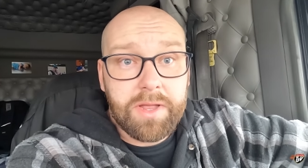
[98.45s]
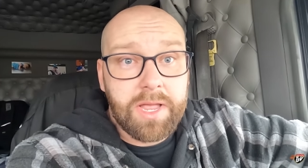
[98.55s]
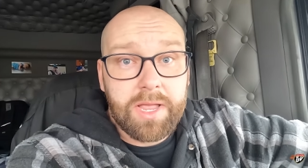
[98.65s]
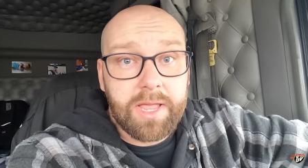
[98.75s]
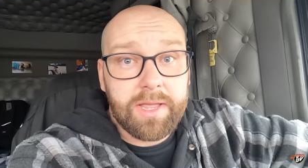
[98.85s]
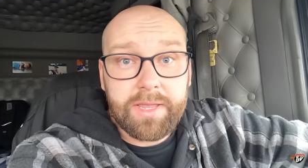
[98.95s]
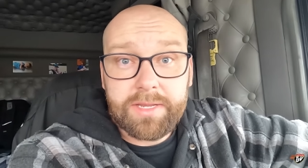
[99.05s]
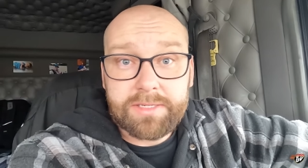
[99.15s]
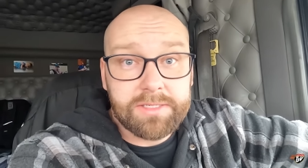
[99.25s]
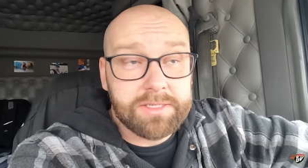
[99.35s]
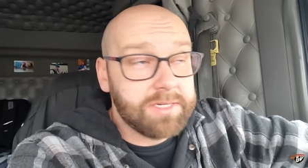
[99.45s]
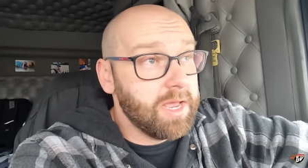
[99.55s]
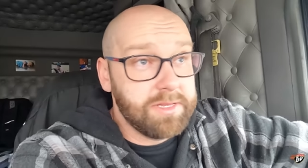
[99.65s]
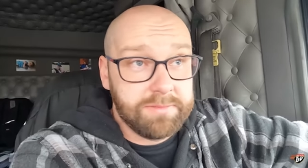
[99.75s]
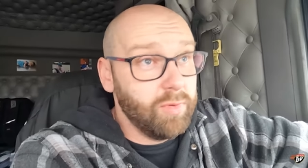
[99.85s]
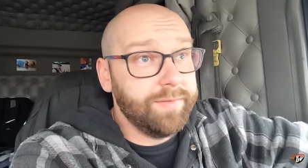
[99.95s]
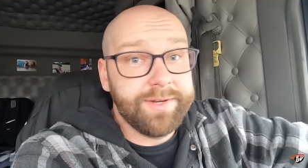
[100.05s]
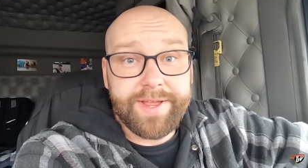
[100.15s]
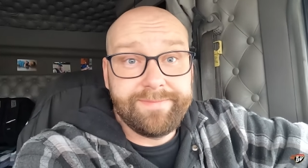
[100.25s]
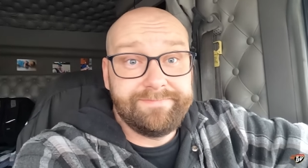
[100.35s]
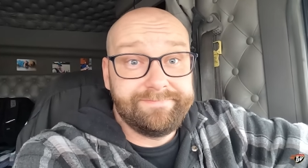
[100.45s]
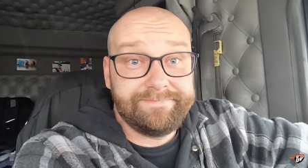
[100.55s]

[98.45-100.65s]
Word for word: I, I, I guess it's time, it's moving time.